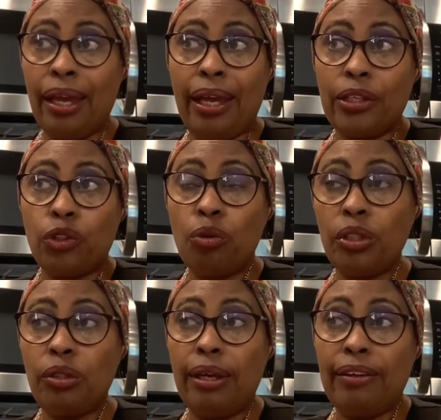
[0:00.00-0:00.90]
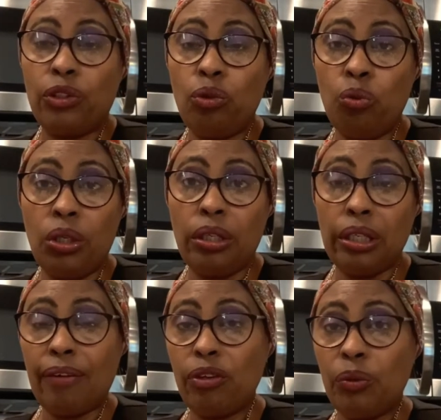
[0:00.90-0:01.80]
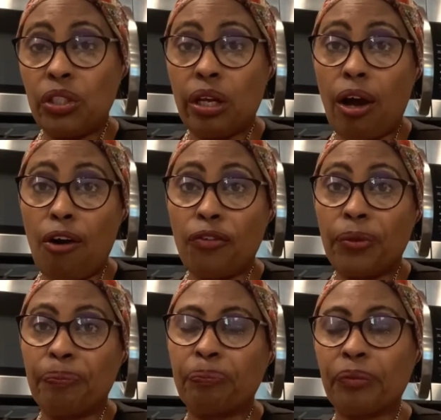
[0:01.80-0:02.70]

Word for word: as you would as you would if you was in an office.